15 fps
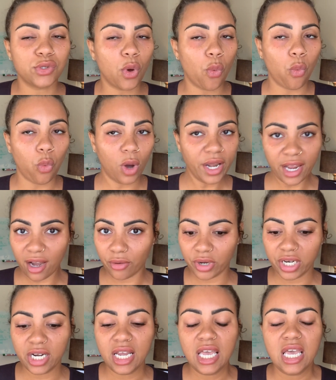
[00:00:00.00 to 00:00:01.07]
So 1
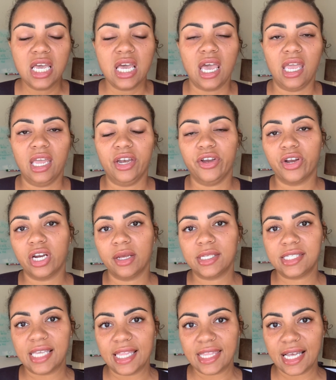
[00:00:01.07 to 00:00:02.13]
hour, and you're gonna
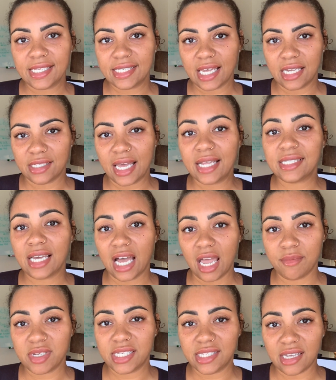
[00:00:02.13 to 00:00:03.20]
set that
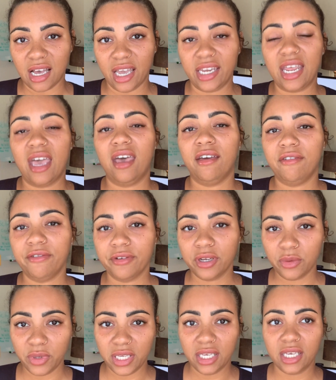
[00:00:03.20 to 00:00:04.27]
time aside
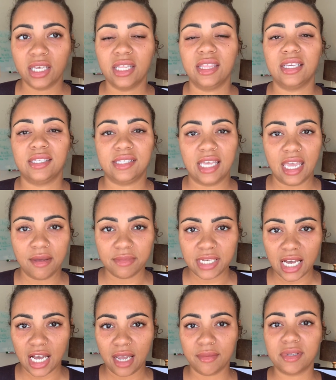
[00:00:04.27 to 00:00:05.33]
every week, the same
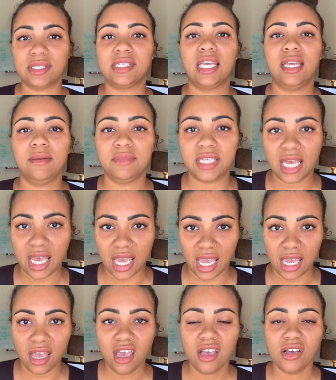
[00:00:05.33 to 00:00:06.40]
time, the same
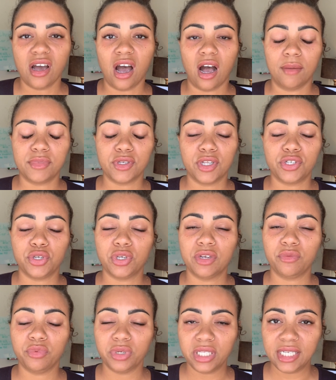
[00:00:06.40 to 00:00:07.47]
day, so that you
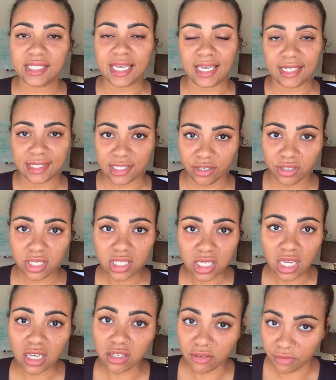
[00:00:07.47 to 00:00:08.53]
can really take it
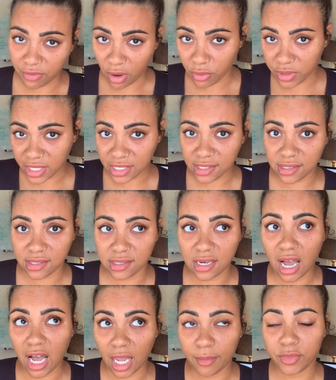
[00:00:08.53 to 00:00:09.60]
seriously and devote this
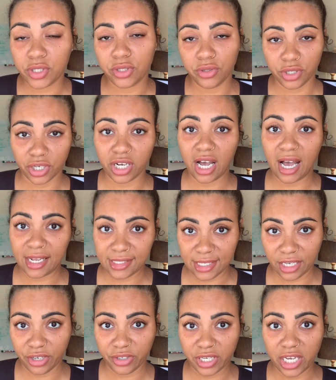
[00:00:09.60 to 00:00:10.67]
time to your
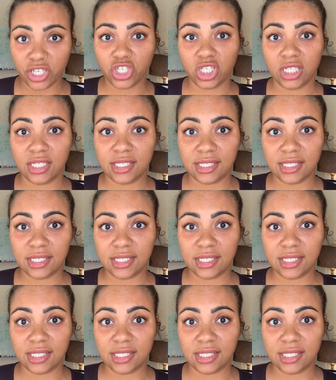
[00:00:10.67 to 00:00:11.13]
content creation and